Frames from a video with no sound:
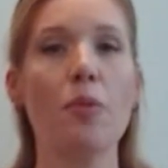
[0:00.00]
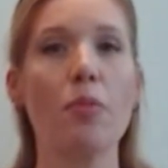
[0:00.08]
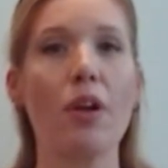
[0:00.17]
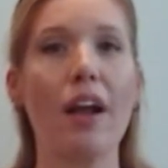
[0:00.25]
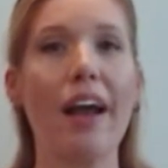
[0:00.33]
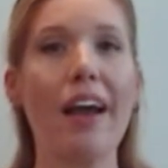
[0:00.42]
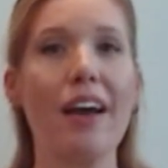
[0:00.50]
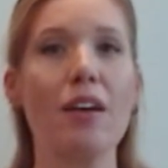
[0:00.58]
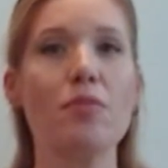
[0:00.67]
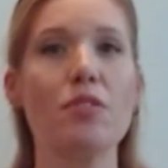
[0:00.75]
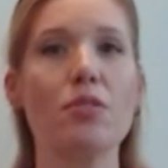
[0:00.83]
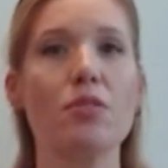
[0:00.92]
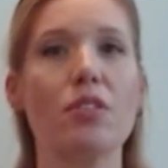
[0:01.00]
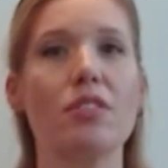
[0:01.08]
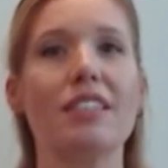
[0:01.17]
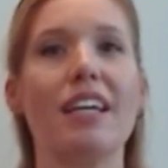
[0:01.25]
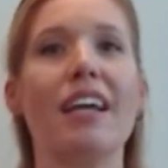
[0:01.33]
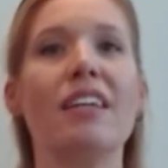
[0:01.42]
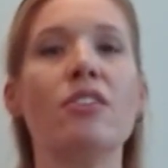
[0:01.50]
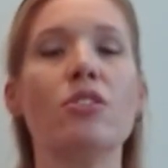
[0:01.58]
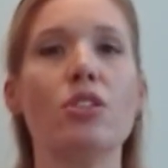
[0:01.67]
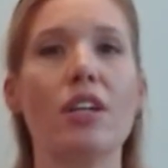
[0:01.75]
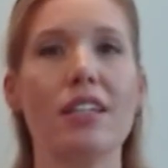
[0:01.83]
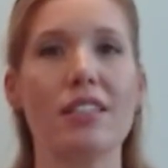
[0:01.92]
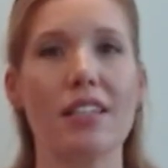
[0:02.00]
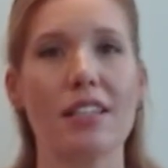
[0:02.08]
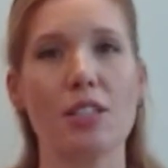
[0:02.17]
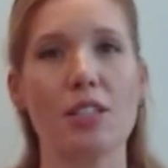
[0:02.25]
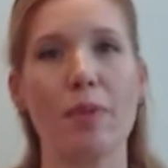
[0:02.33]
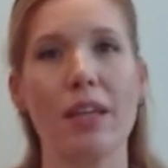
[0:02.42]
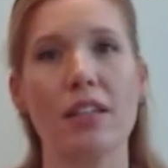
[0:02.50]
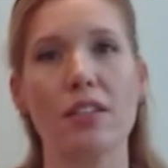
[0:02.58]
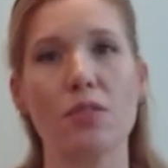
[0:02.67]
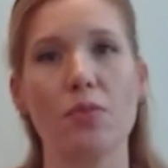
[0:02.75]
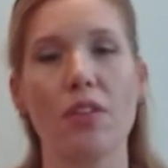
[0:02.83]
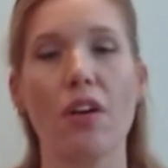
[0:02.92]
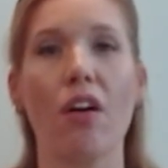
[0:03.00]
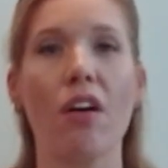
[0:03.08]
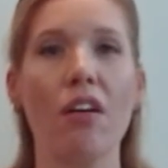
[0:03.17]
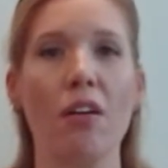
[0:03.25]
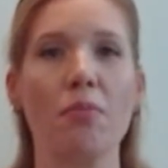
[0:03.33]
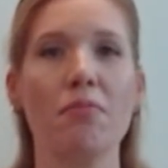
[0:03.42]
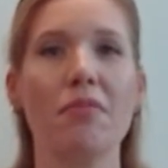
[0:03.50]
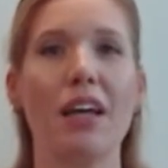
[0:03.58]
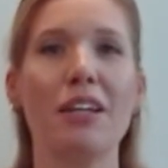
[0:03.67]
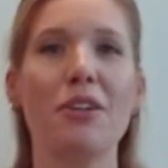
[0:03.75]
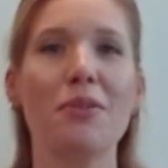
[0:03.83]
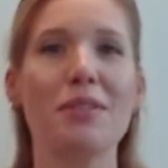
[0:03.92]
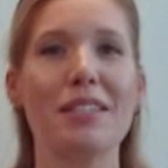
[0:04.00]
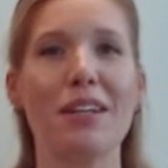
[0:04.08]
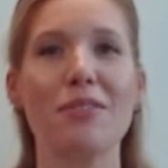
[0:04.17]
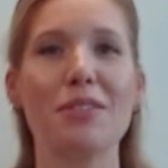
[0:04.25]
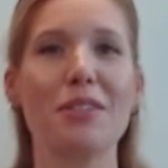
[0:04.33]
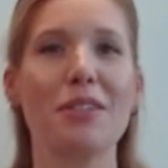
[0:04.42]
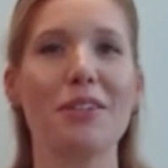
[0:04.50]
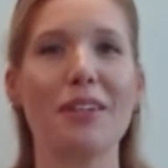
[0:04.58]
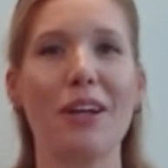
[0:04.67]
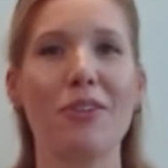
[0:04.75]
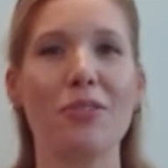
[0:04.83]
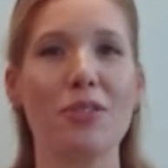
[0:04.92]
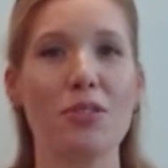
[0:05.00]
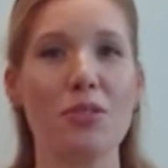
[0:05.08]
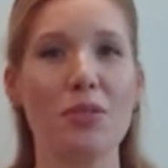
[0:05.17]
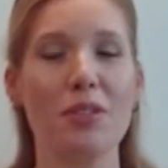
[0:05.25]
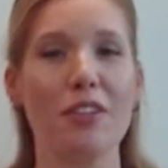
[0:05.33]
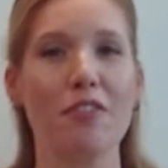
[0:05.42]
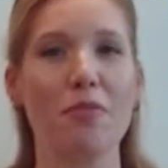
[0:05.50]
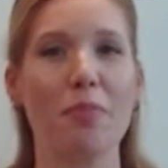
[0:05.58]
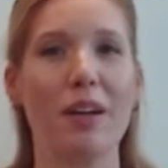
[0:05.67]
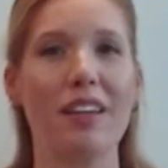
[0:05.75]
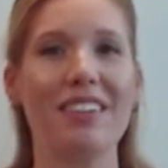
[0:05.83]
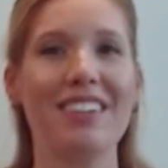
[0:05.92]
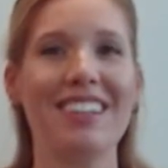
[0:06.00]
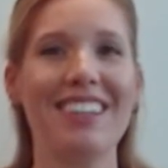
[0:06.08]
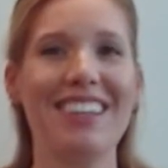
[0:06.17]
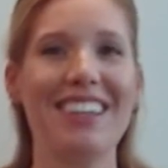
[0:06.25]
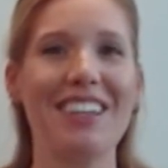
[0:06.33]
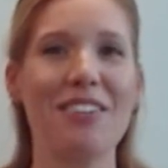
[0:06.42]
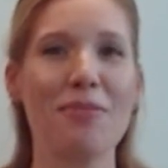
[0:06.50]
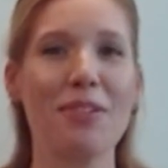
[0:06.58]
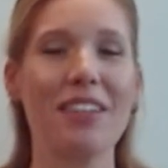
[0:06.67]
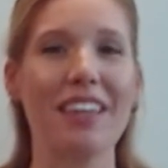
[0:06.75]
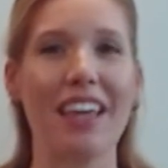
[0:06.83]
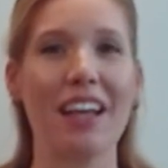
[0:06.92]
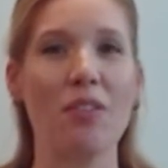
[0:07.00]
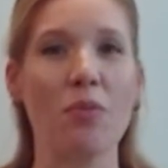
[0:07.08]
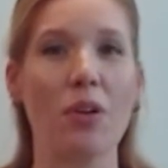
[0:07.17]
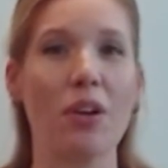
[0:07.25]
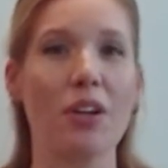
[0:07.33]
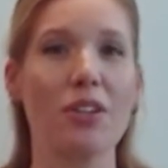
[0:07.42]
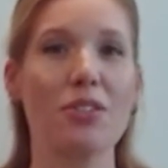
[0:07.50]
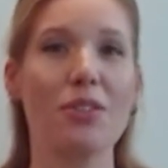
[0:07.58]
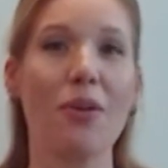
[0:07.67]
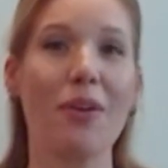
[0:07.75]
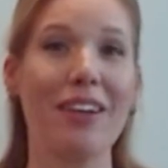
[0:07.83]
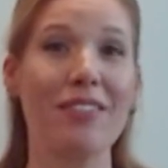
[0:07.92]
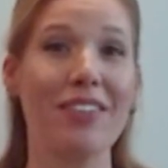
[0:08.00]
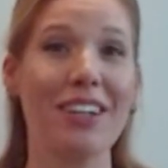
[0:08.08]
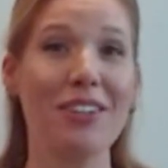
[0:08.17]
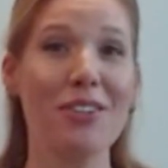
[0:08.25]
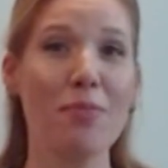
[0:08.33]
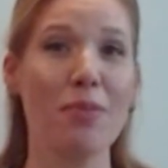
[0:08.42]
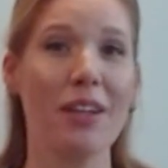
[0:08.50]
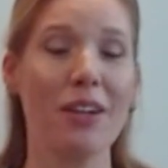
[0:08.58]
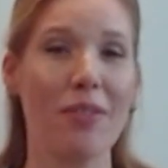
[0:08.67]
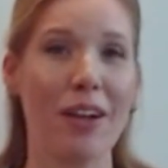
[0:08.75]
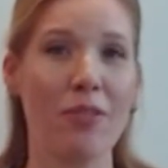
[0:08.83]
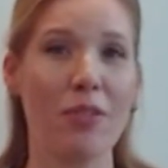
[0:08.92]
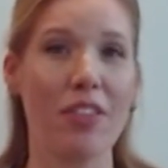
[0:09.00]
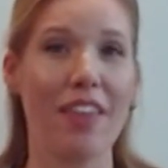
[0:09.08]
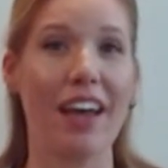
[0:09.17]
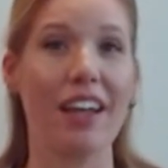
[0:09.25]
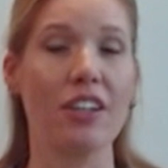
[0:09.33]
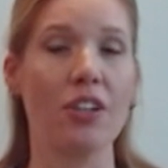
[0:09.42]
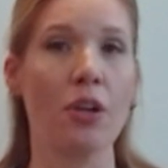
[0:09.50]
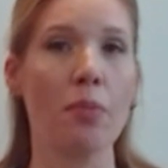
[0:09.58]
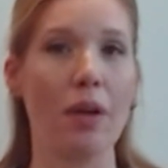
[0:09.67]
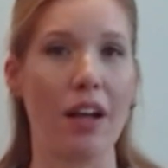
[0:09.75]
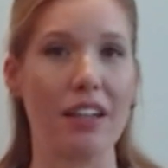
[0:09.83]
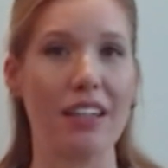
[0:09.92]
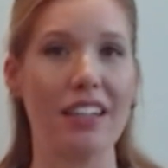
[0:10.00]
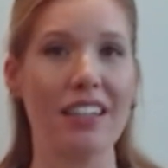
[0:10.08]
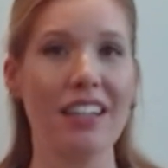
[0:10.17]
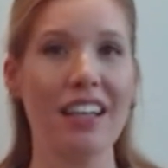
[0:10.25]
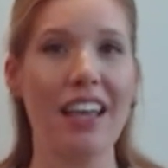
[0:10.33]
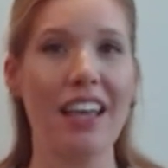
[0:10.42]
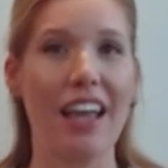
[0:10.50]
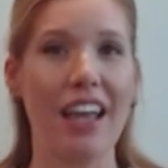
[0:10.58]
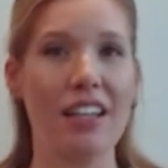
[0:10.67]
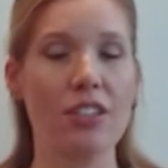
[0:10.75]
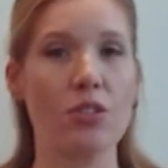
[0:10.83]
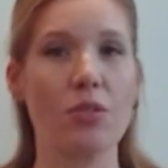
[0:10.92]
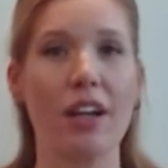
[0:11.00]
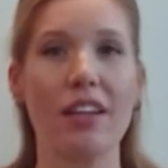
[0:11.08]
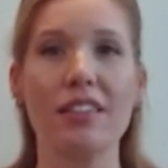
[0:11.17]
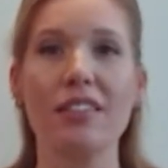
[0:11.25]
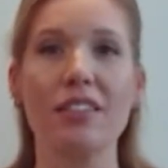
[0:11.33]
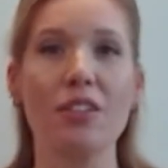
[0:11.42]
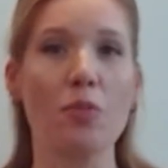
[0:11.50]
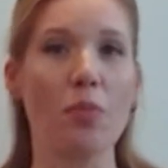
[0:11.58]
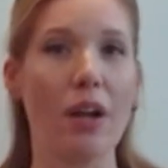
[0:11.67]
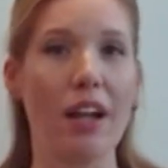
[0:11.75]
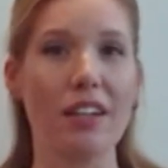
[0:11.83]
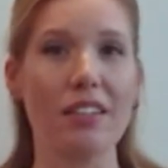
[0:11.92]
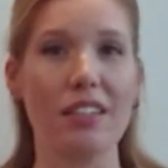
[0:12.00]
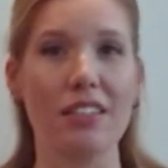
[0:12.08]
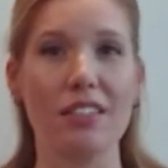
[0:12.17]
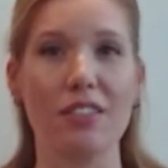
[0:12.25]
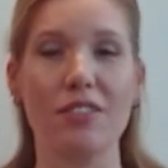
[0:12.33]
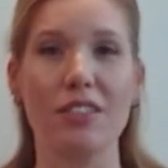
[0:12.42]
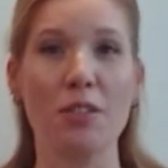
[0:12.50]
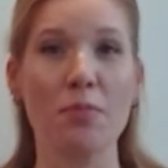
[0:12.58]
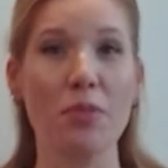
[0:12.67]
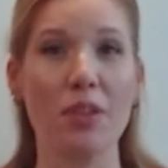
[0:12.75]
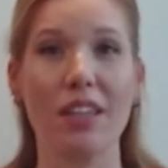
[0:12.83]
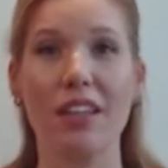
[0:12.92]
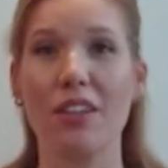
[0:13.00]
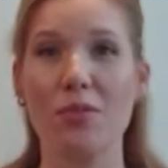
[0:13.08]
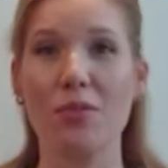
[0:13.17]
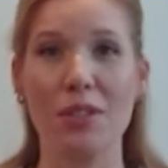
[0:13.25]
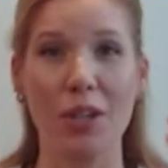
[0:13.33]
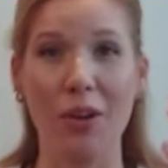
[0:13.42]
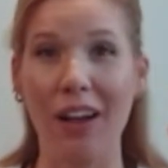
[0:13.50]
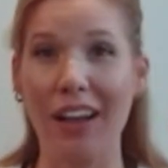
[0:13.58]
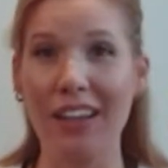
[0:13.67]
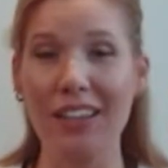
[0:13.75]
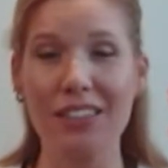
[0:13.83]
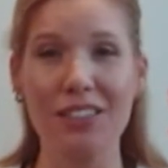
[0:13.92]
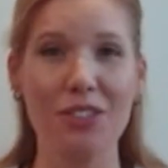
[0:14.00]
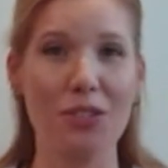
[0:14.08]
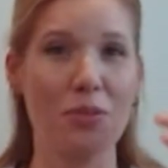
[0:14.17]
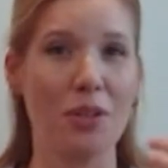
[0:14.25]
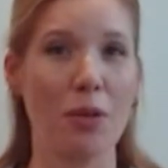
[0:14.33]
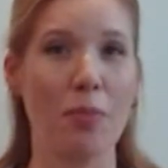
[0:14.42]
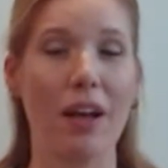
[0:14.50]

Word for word: perhaps you start to energize that space with calm. I know it sounds a little counterintuitive, but it really can work. So I invite you to play around with that in your body and to try this little practice of simply closing your eyes, doing a